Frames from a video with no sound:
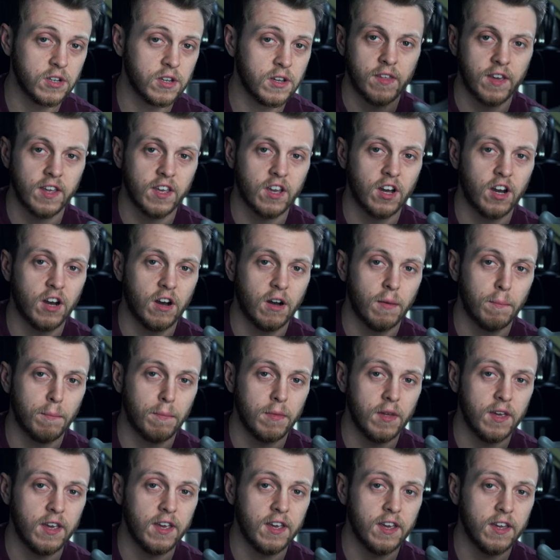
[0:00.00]
They
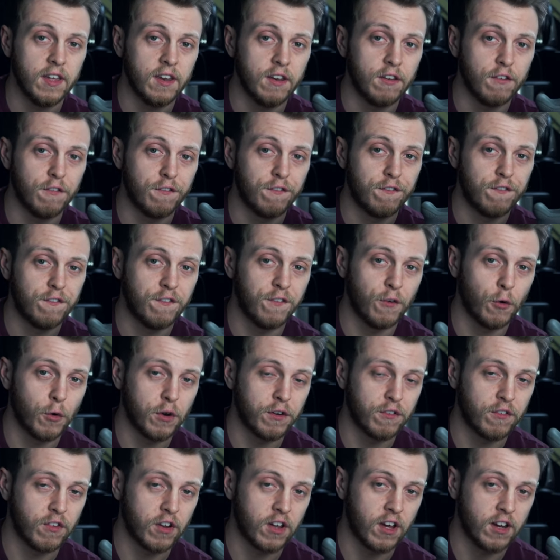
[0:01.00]
come in four
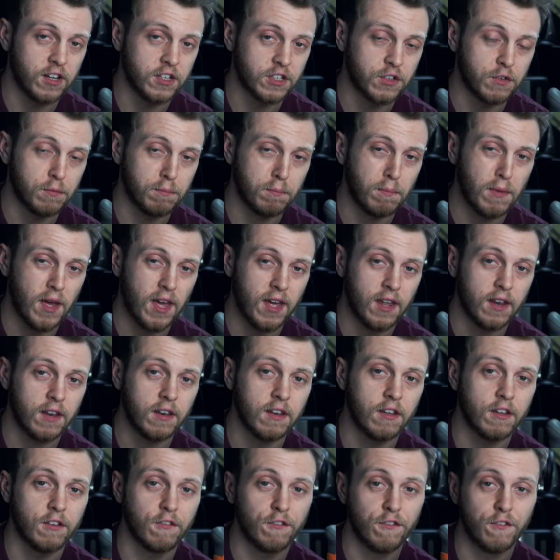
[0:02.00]
different colours for
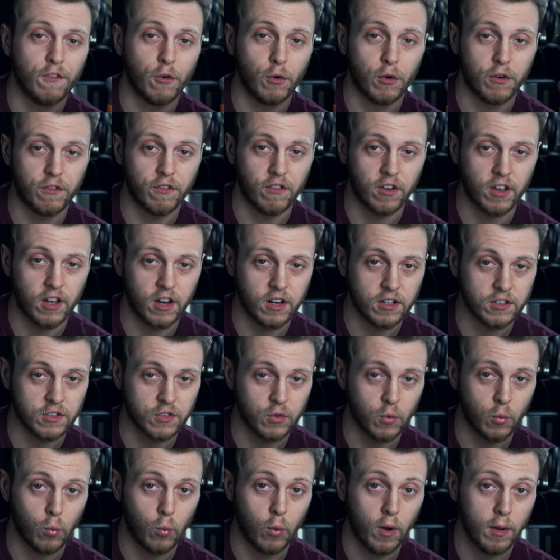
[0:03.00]
men and four different colours
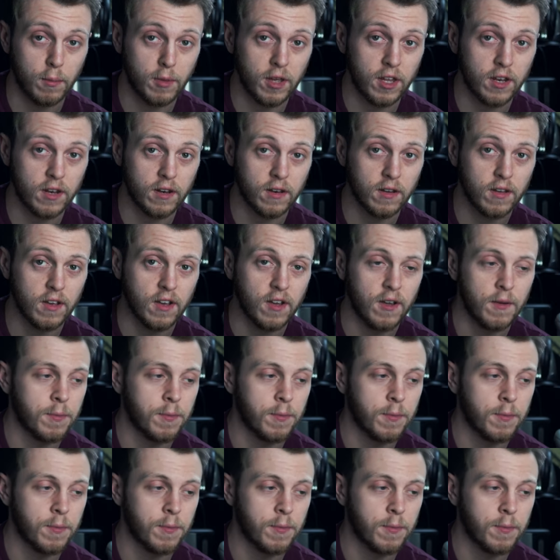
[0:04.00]
for women.